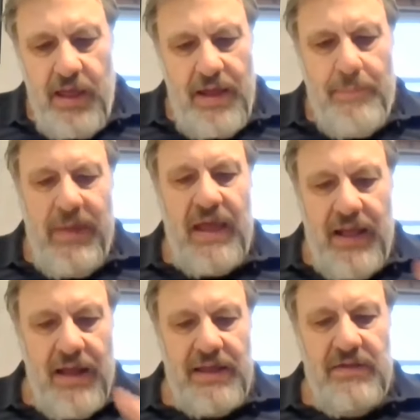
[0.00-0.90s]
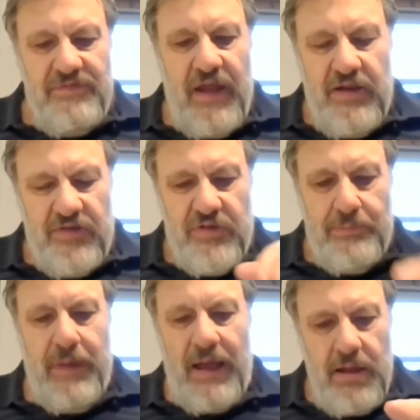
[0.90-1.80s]
a mega invasion
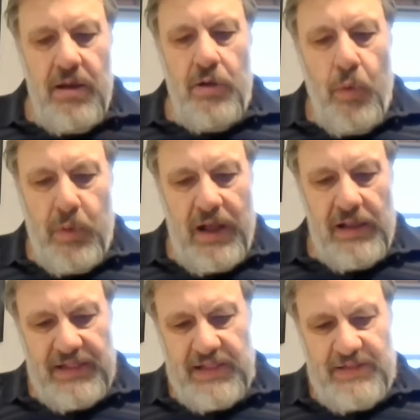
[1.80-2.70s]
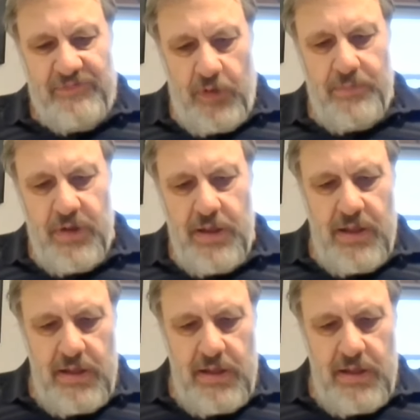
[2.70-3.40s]
by locusts from